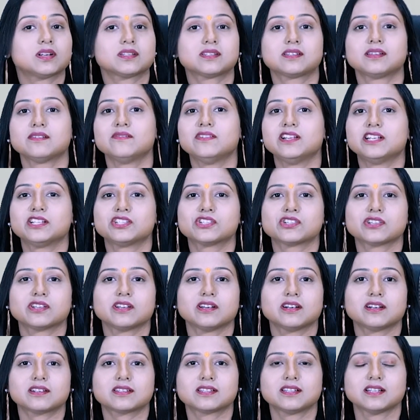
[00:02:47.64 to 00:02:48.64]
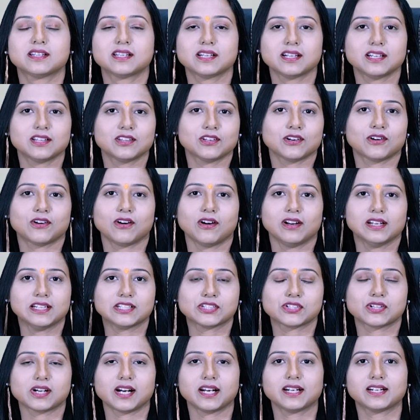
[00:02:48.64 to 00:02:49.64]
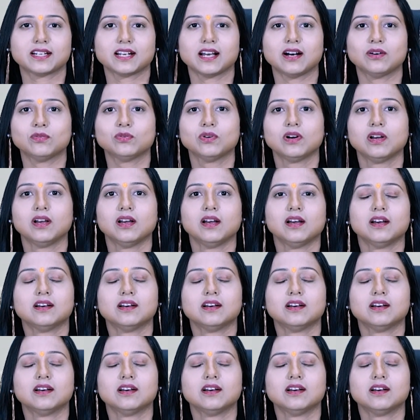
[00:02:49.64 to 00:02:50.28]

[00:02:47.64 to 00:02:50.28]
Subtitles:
are a civil engineer sitting in the college right now,